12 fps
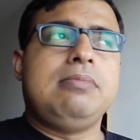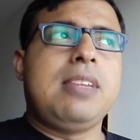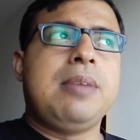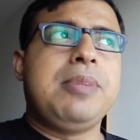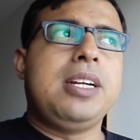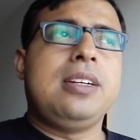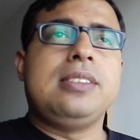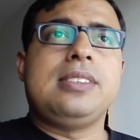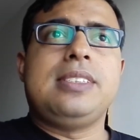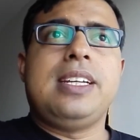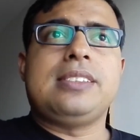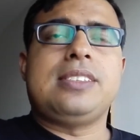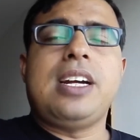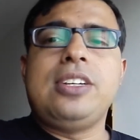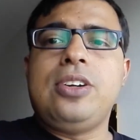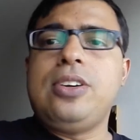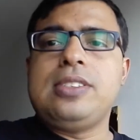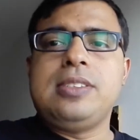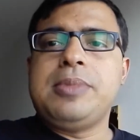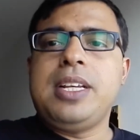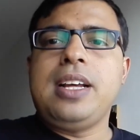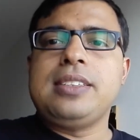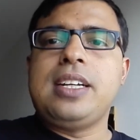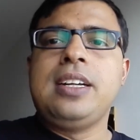America's Next Idol or something
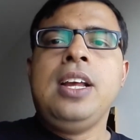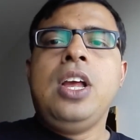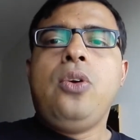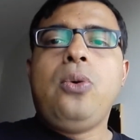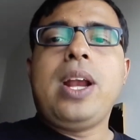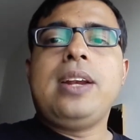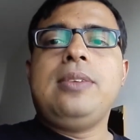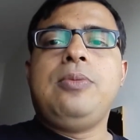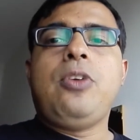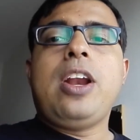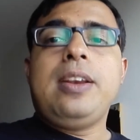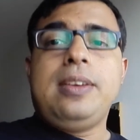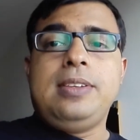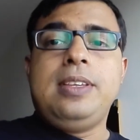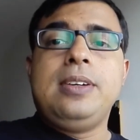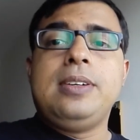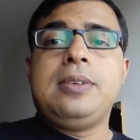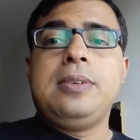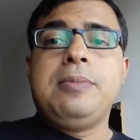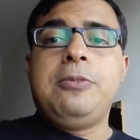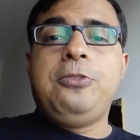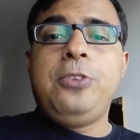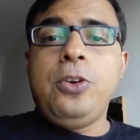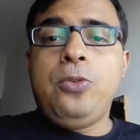like that, where the
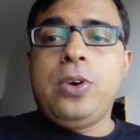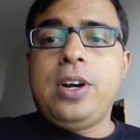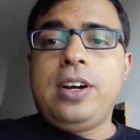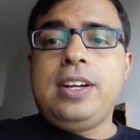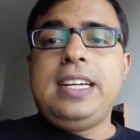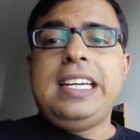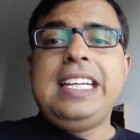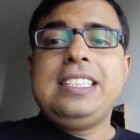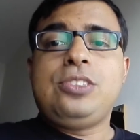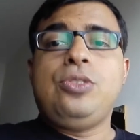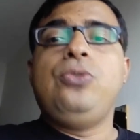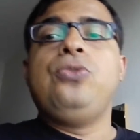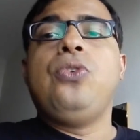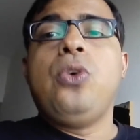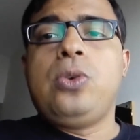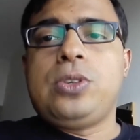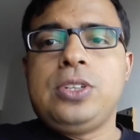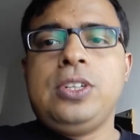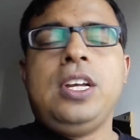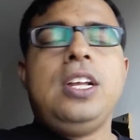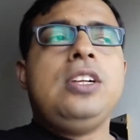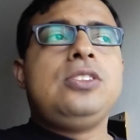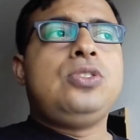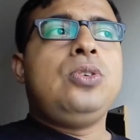viewer needs to vote.
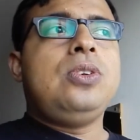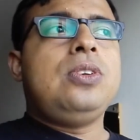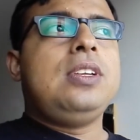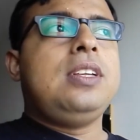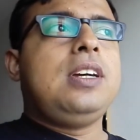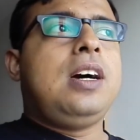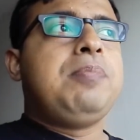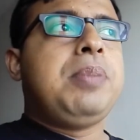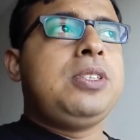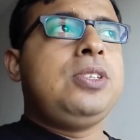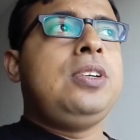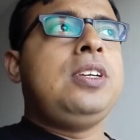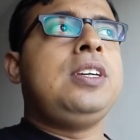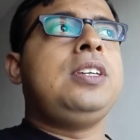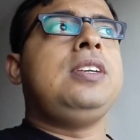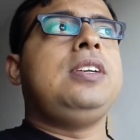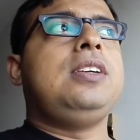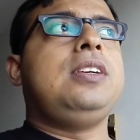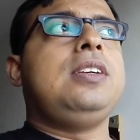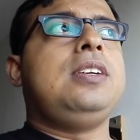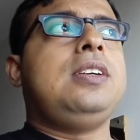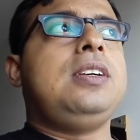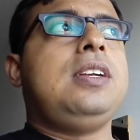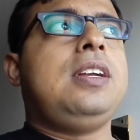So a particular
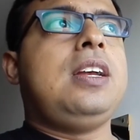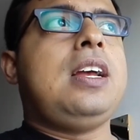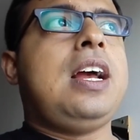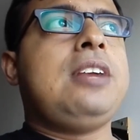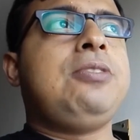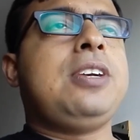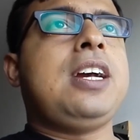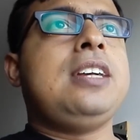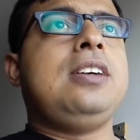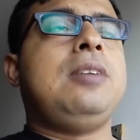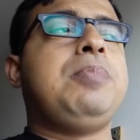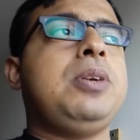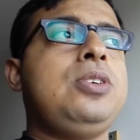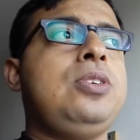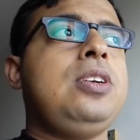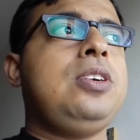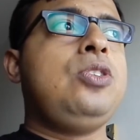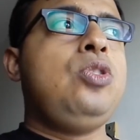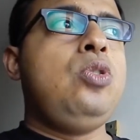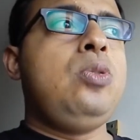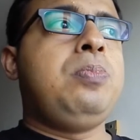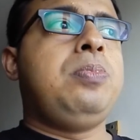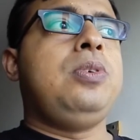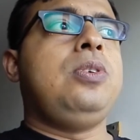
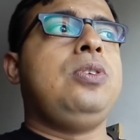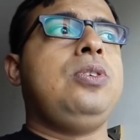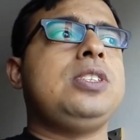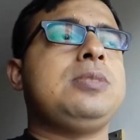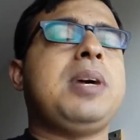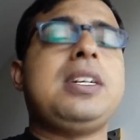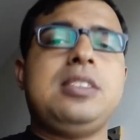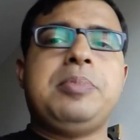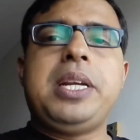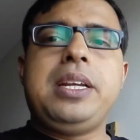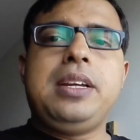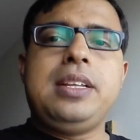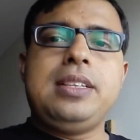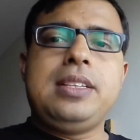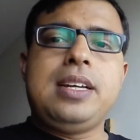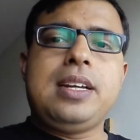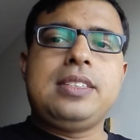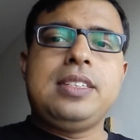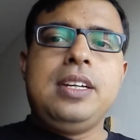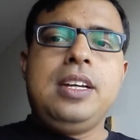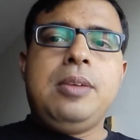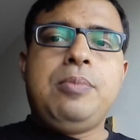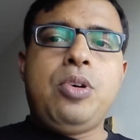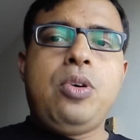group who is participating in that
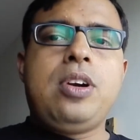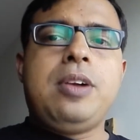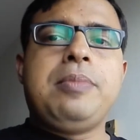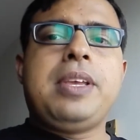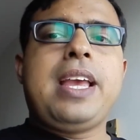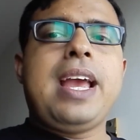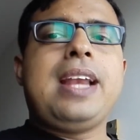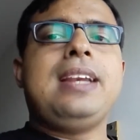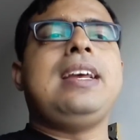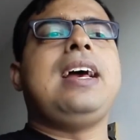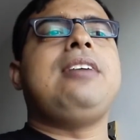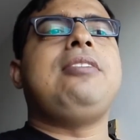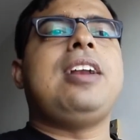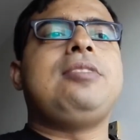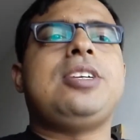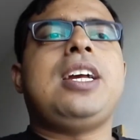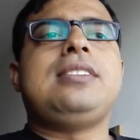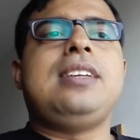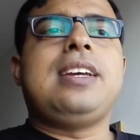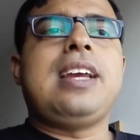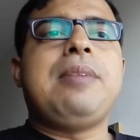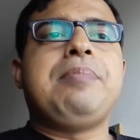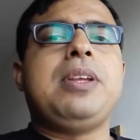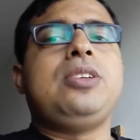program can have advertising
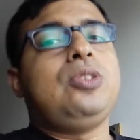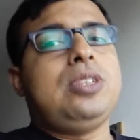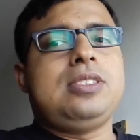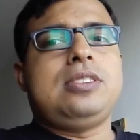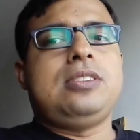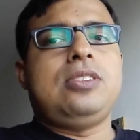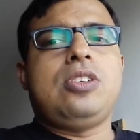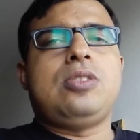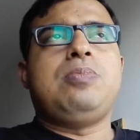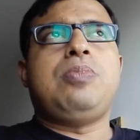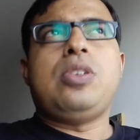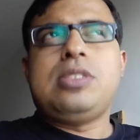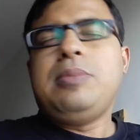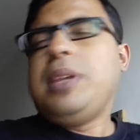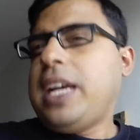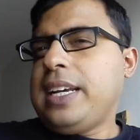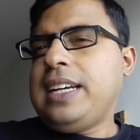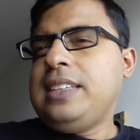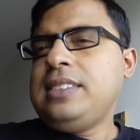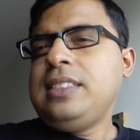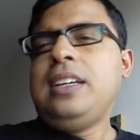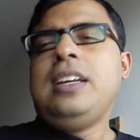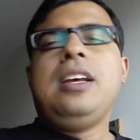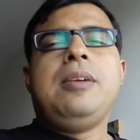campaign, though it's not possible, I guess,
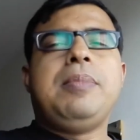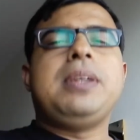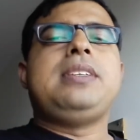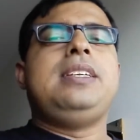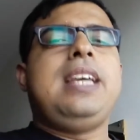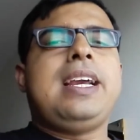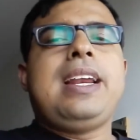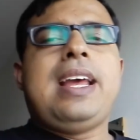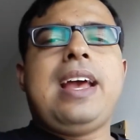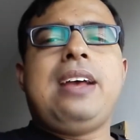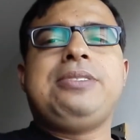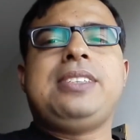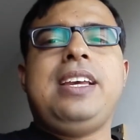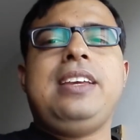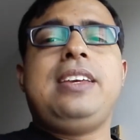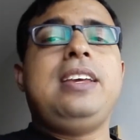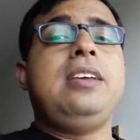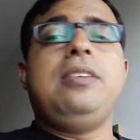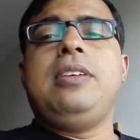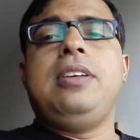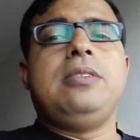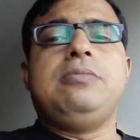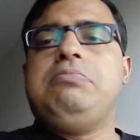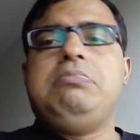but they can have saying
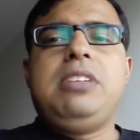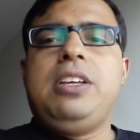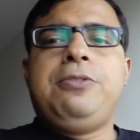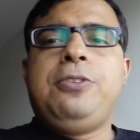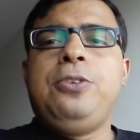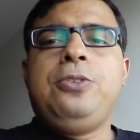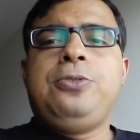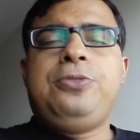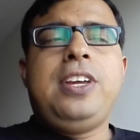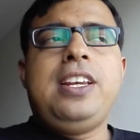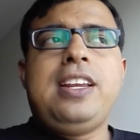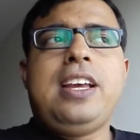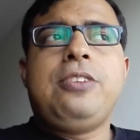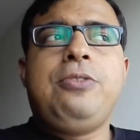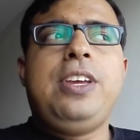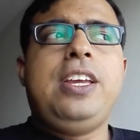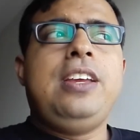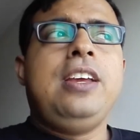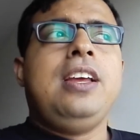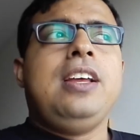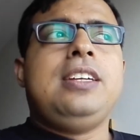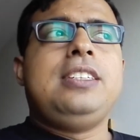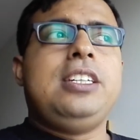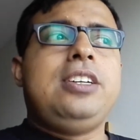if you feel like we
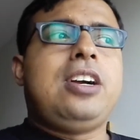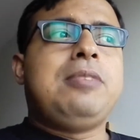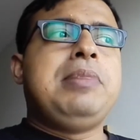did our